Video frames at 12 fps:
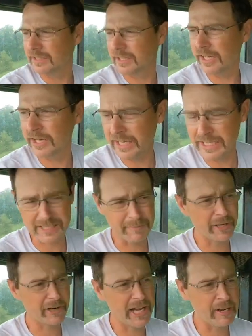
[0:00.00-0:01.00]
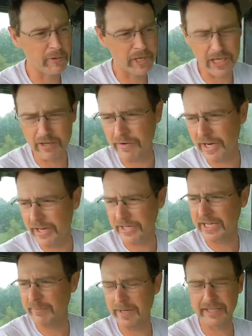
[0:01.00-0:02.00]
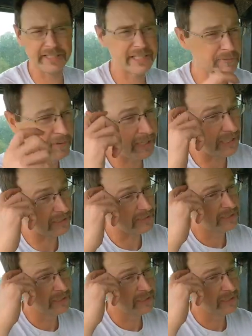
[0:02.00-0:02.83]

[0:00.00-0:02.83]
That's the better hay, we'll cut over there and come back this way.